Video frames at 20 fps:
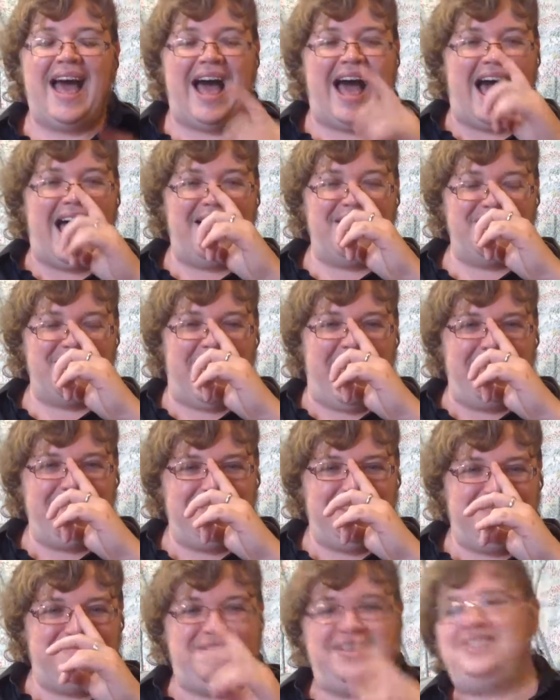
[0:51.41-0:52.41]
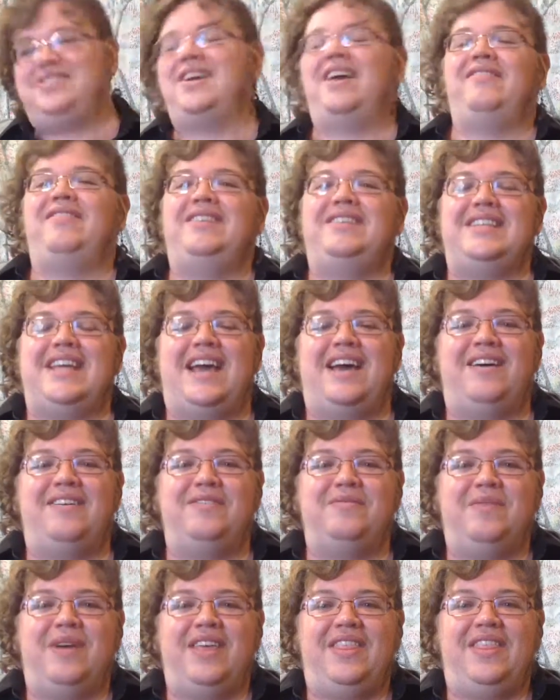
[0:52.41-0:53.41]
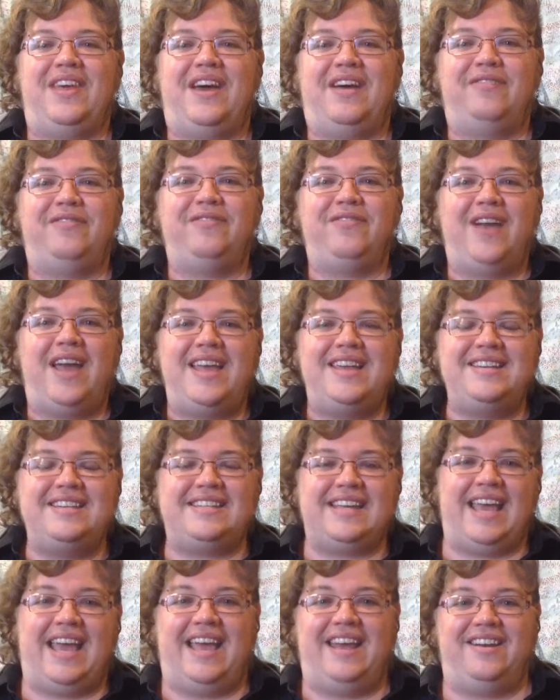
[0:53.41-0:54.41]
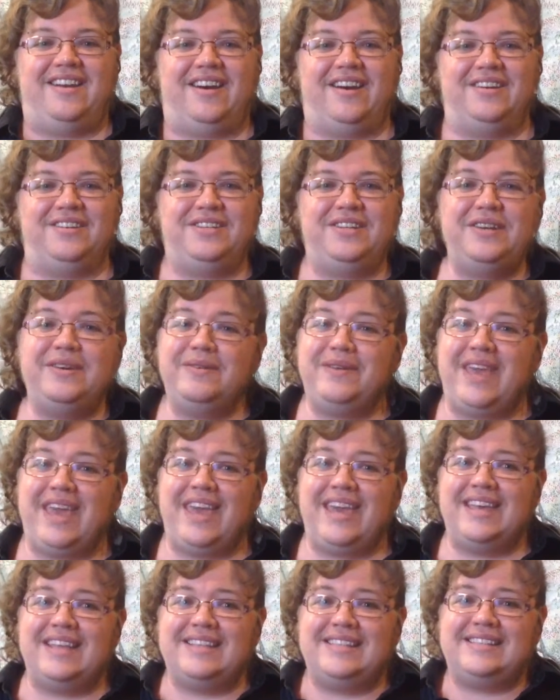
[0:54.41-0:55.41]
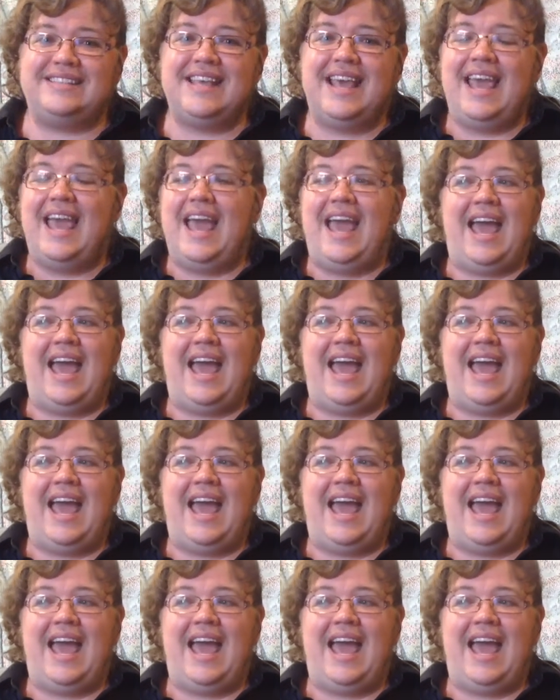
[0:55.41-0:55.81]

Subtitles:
I'm gonna be driving down with a friend and our 2 kids.